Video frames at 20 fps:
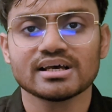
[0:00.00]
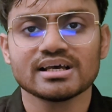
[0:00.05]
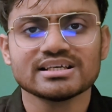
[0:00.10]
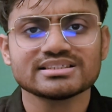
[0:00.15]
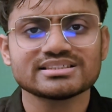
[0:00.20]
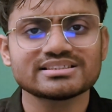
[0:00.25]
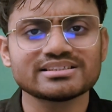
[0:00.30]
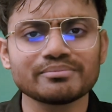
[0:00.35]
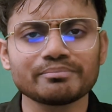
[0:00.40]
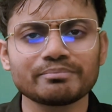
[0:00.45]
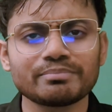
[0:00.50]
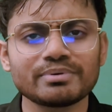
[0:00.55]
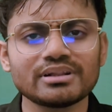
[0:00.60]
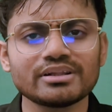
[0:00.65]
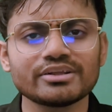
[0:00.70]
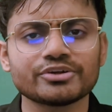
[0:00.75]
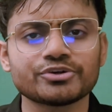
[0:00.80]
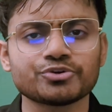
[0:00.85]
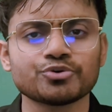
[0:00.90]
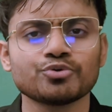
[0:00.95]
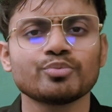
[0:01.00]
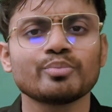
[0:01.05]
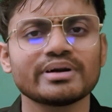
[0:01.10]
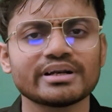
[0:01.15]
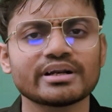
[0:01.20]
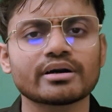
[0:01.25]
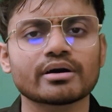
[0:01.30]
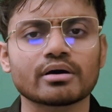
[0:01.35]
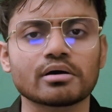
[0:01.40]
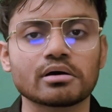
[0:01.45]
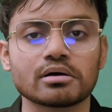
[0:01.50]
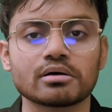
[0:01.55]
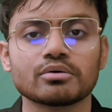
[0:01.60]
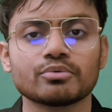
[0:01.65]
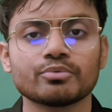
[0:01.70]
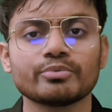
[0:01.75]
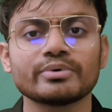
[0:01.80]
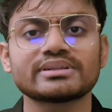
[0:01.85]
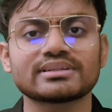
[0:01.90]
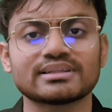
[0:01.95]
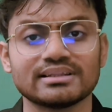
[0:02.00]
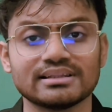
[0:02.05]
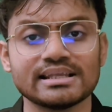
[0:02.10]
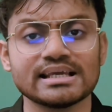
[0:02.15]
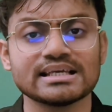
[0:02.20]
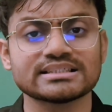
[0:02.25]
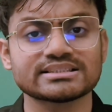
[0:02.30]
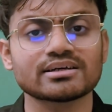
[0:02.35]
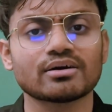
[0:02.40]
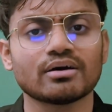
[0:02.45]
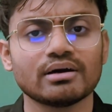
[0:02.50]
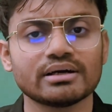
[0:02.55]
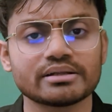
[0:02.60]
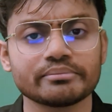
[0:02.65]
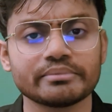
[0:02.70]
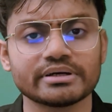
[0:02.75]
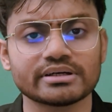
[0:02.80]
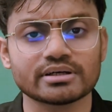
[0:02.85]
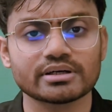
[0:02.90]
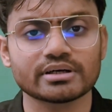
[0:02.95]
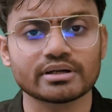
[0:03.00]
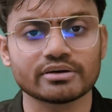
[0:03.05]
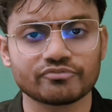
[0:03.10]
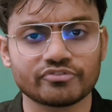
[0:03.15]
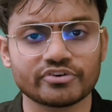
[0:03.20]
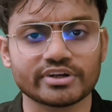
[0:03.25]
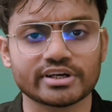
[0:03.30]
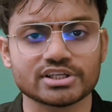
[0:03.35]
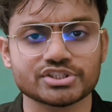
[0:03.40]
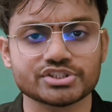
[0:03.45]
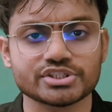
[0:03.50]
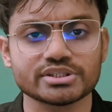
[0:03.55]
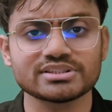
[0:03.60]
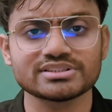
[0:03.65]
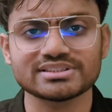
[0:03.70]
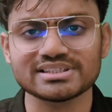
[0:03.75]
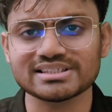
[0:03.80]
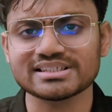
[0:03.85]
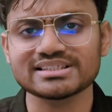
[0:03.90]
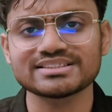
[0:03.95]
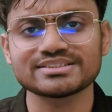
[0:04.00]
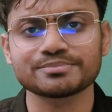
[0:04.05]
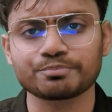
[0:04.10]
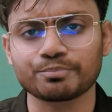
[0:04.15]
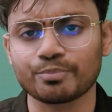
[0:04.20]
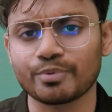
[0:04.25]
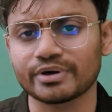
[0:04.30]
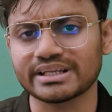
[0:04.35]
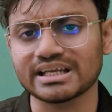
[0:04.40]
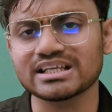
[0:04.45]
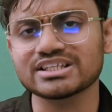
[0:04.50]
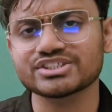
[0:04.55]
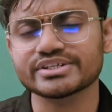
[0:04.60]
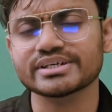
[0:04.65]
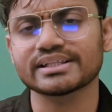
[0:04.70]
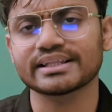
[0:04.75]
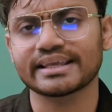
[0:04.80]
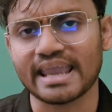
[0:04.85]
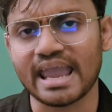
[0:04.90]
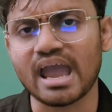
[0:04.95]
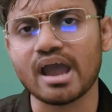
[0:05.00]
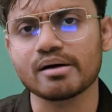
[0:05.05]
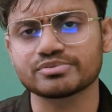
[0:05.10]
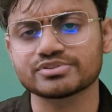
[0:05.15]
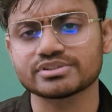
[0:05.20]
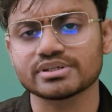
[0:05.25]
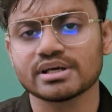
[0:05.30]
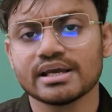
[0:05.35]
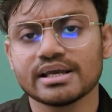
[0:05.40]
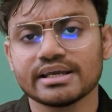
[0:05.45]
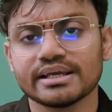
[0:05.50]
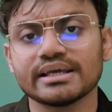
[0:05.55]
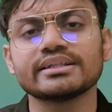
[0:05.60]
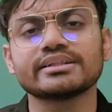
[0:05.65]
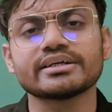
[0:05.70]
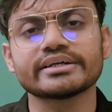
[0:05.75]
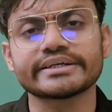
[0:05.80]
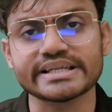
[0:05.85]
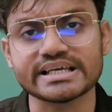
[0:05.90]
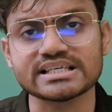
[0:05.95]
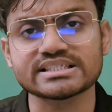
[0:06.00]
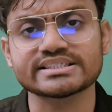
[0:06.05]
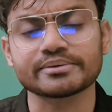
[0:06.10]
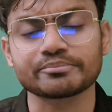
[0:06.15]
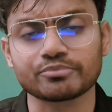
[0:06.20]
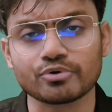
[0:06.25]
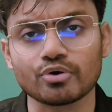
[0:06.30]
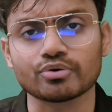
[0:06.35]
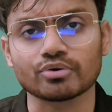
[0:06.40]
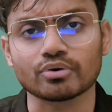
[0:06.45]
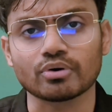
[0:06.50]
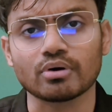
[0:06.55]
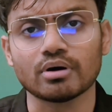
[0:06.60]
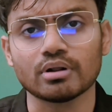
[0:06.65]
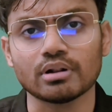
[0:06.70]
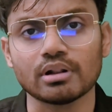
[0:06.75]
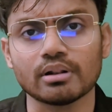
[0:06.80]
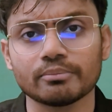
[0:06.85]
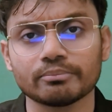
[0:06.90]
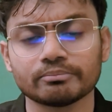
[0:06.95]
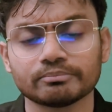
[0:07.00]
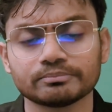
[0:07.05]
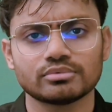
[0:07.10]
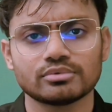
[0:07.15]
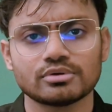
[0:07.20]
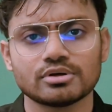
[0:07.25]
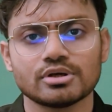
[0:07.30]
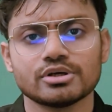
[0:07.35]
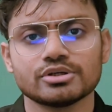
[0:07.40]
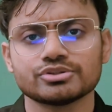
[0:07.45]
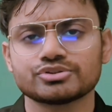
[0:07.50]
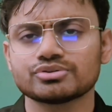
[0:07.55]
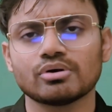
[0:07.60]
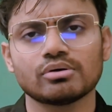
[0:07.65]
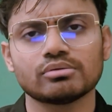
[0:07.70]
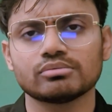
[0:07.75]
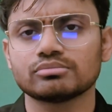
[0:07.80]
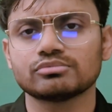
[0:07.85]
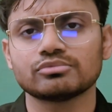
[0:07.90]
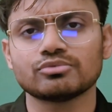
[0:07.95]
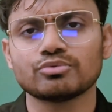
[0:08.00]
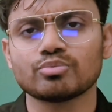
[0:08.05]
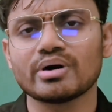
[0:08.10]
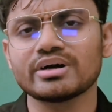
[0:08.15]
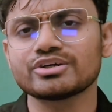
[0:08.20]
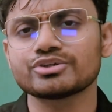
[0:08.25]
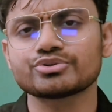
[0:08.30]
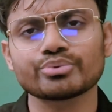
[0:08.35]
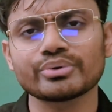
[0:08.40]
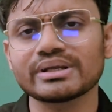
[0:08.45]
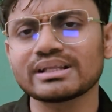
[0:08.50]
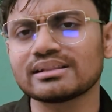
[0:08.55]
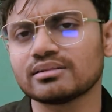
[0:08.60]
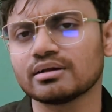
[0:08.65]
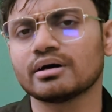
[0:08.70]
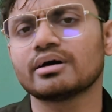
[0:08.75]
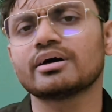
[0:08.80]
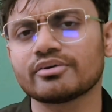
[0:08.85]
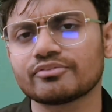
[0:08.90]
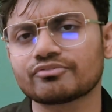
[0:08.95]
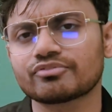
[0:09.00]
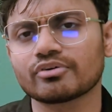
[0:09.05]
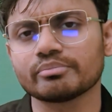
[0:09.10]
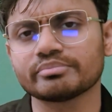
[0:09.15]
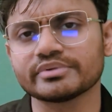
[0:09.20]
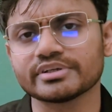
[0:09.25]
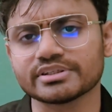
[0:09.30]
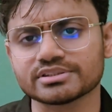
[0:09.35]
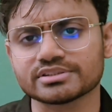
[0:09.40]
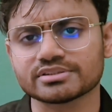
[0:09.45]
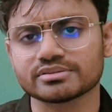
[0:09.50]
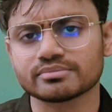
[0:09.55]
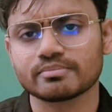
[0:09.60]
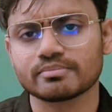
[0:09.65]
Simple human error with laser altimeter configuration suggests potential gaps in the testing protocol. So, what do we learn from this?